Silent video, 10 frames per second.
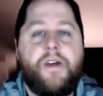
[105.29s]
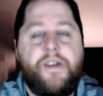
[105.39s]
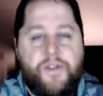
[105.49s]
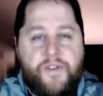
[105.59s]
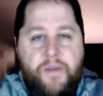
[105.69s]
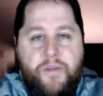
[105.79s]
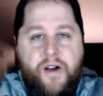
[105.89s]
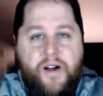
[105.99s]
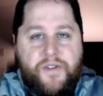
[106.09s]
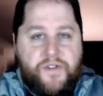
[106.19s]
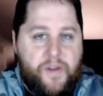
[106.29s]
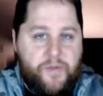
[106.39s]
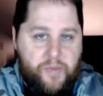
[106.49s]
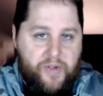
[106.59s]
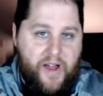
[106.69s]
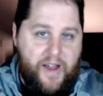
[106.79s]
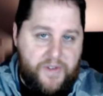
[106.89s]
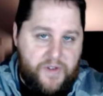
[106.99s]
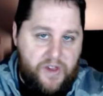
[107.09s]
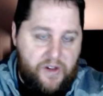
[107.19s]
Same concept applies
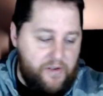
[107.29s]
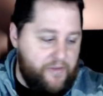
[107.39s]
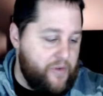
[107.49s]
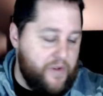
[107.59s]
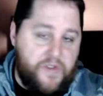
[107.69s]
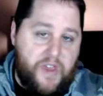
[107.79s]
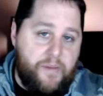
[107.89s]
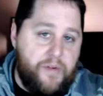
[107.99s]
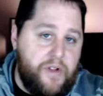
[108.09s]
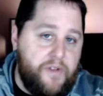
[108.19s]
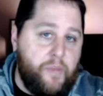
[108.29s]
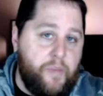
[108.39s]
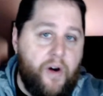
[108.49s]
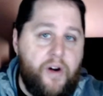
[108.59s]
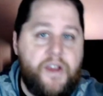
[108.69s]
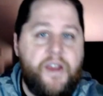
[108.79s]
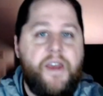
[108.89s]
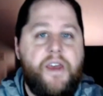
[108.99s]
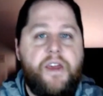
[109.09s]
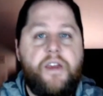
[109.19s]
here. For example, if your party
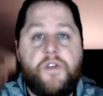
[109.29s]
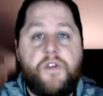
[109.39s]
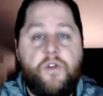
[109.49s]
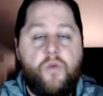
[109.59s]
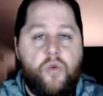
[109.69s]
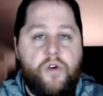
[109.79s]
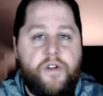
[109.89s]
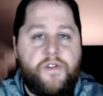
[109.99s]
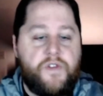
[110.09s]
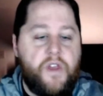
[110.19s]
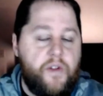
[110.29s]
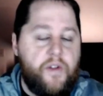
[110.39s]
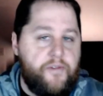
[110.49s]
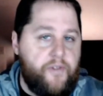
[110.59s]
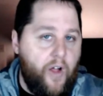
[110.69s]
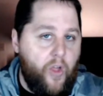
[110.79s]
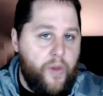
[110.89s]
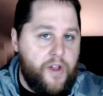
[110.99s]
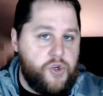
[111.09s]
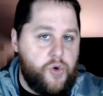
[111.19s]
is in the woods, they're
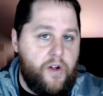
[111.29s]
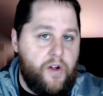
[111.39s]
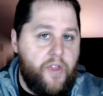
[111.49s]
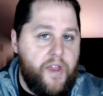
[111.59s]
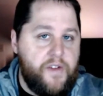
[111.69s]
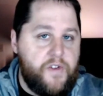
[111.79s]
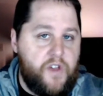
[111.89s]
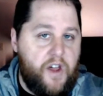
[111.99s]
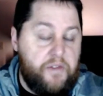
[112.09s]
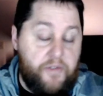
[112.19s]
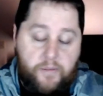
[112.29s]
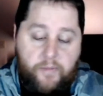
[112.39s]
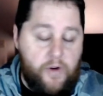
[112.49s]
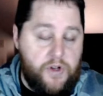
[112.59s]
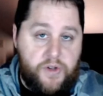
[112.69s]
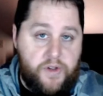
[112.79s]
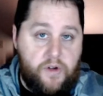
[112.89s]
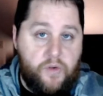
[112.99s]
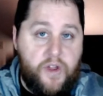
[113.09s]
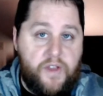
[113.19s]
following a trail, and they decide for virtually no
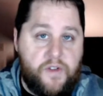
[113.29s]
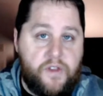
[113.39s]
reason